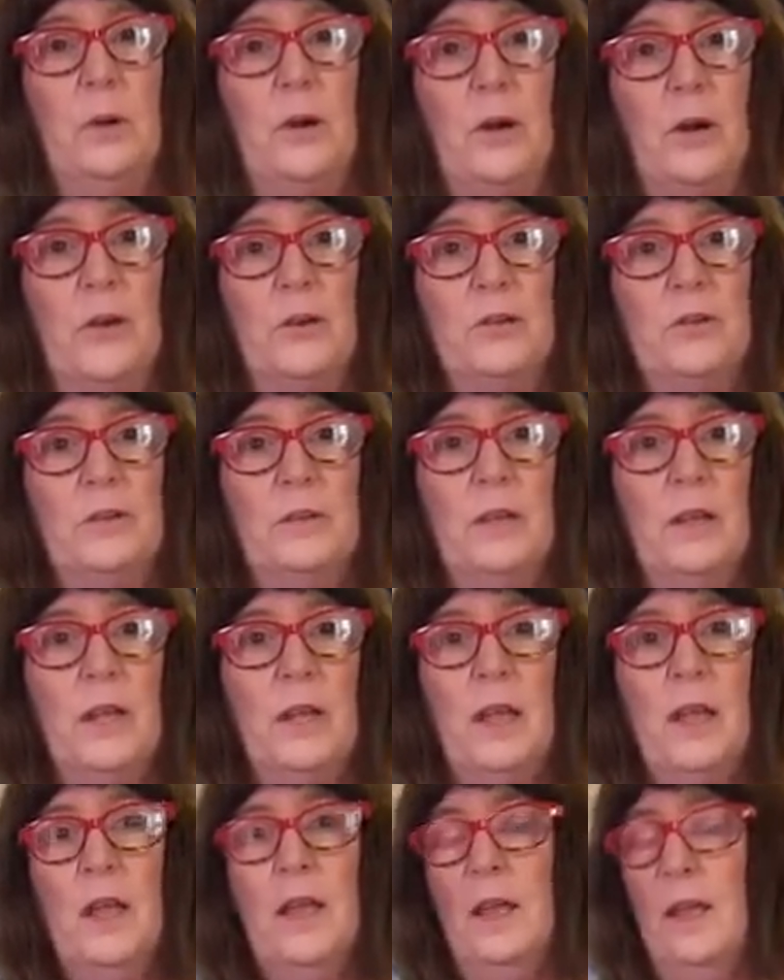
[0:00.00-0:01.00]
bars.
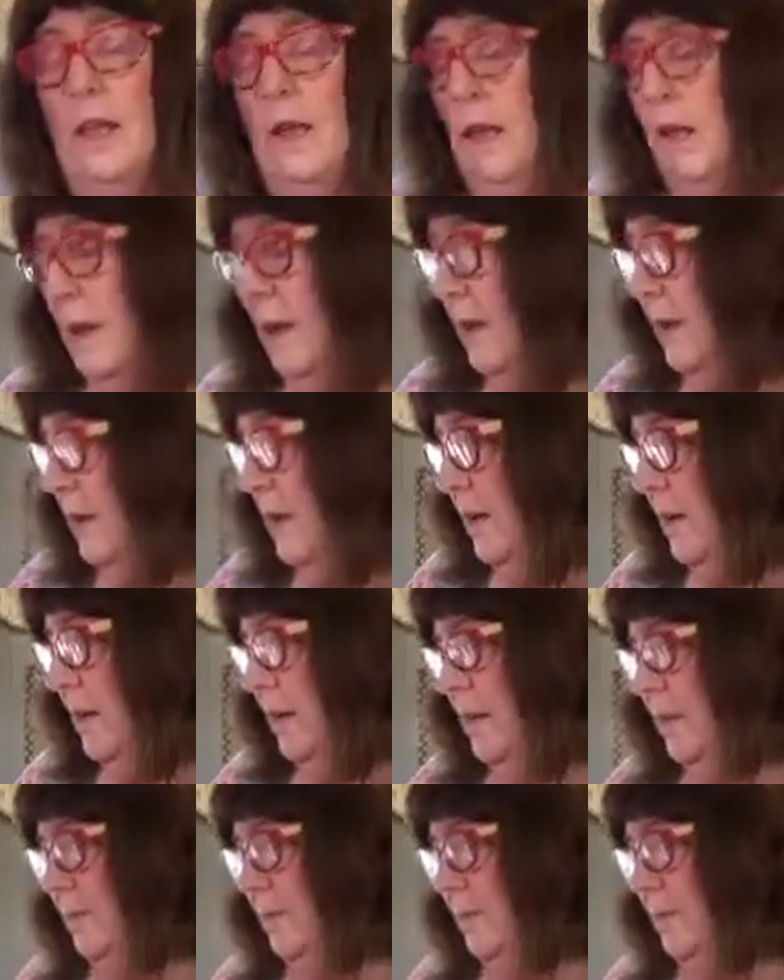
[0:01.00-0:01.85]
And